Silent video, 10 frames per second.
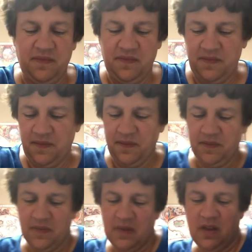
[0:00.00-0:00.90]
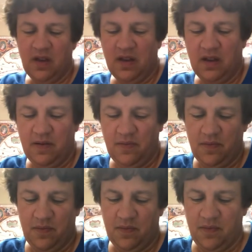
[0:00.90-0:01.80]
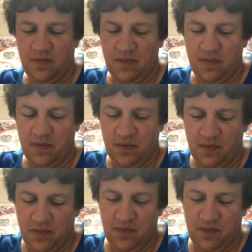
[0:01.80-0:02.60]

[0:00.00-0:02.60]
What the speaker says: [no speech]